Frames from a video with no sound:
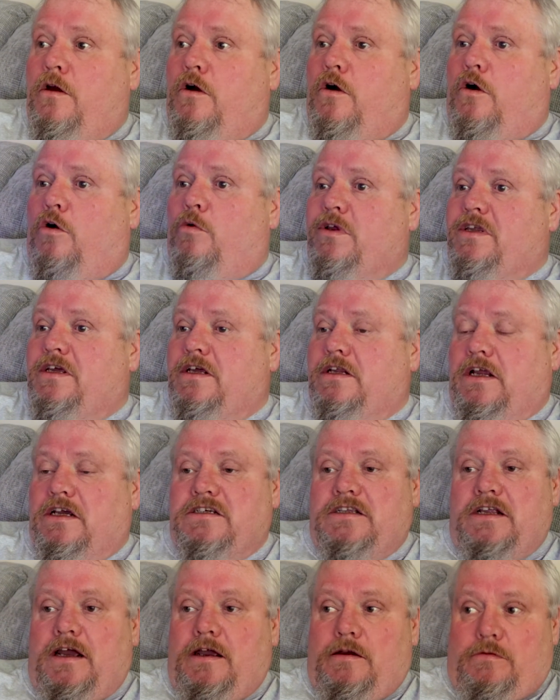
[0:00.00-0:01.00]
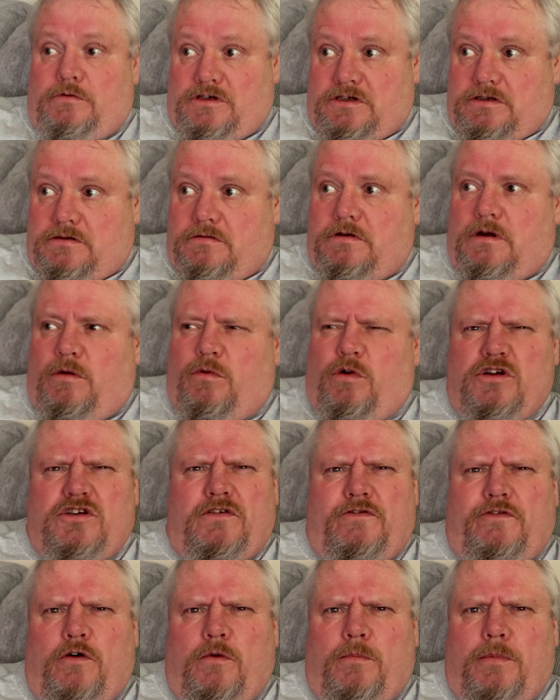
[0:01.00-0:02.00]
All we did last night was I watched
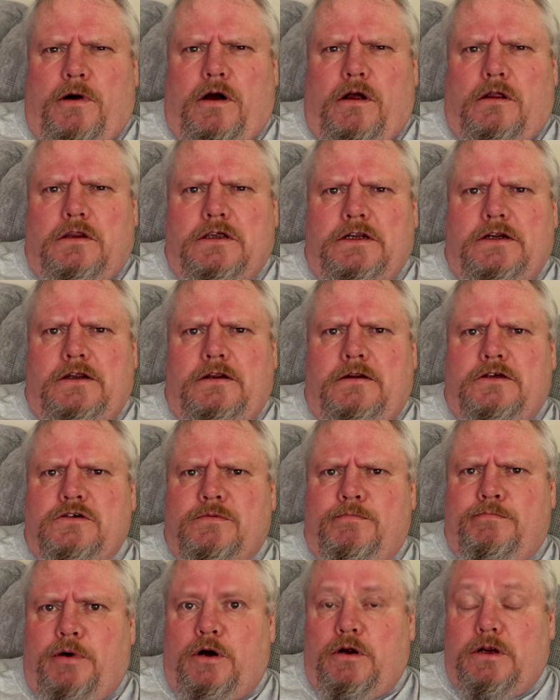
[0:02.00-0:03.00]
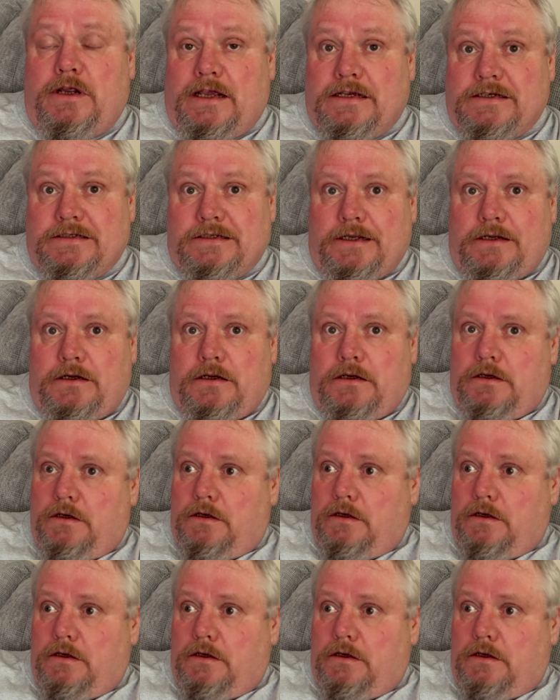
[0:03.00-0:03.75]
the football and I did some podcasting.